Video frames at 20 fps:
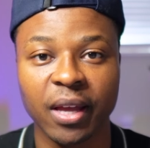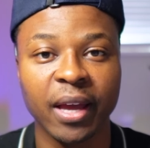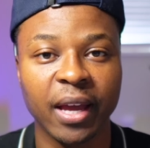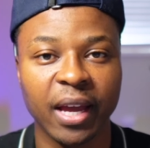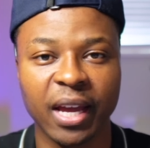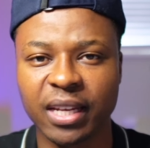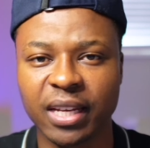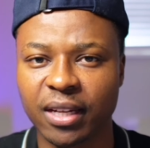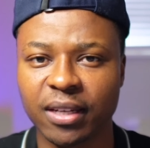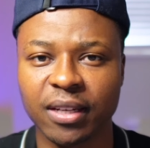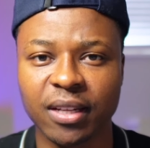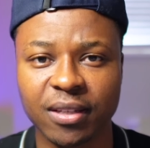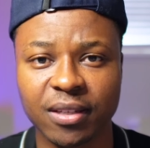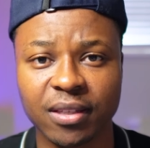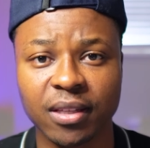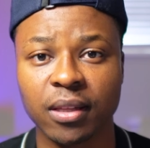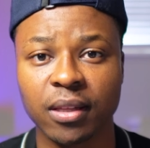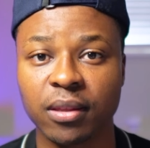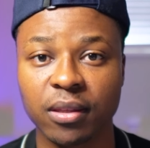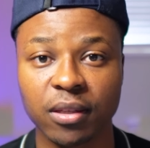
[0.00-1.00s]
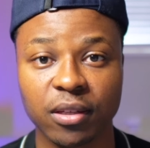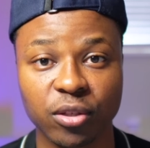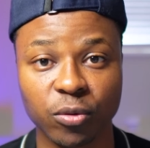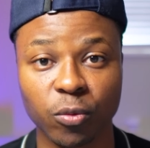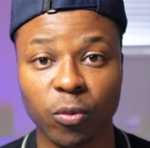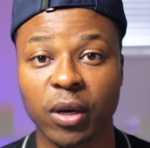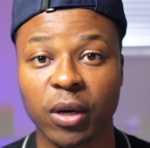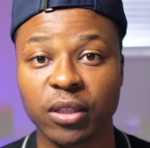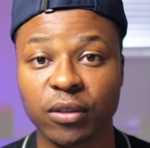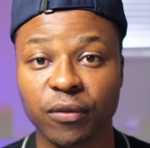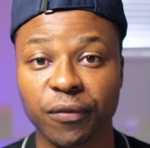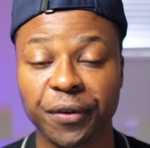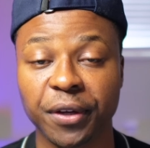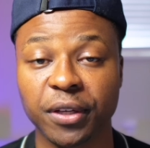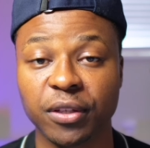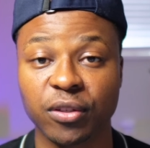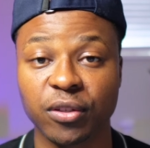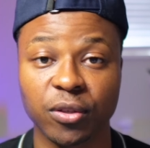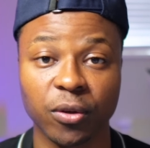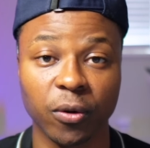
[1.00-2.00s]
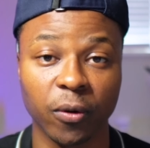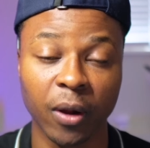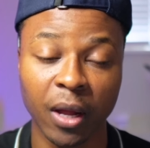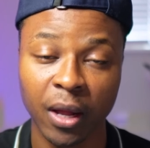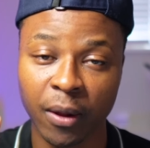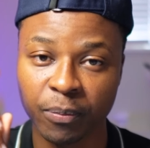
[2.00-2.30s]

and understand this watch face so